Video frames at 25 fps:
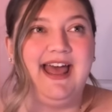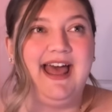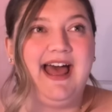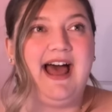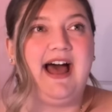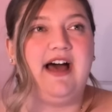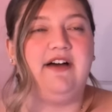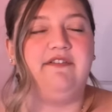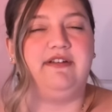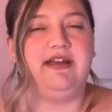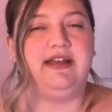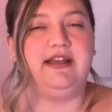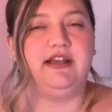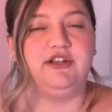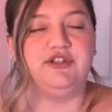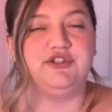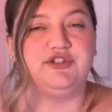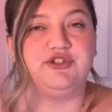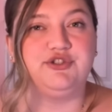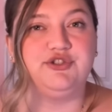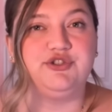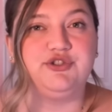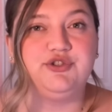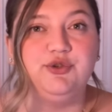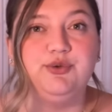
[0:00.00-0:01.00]
have like a
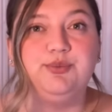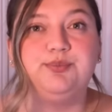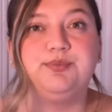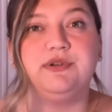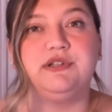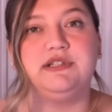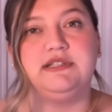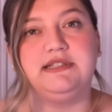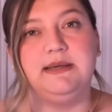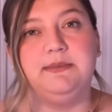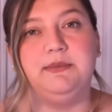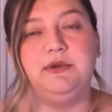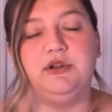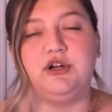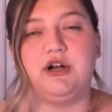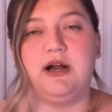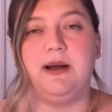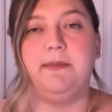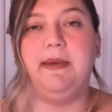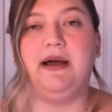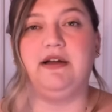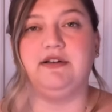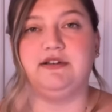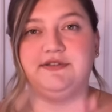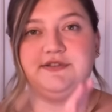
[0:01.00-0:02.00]
super similar
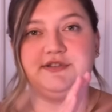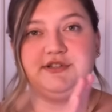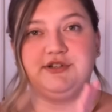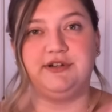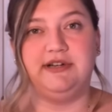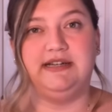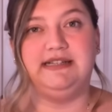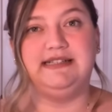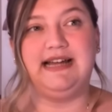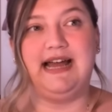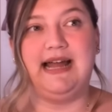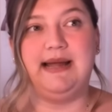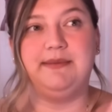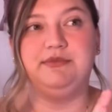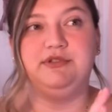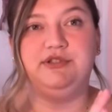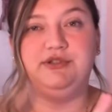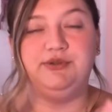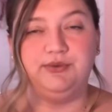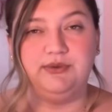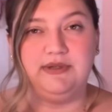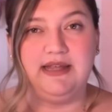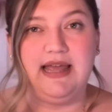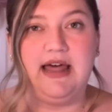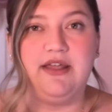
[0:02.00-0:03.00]
amount of screen time
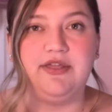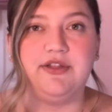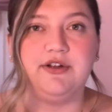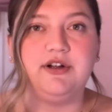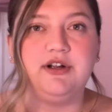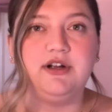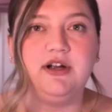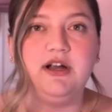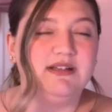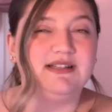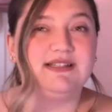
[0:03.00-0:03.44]
together.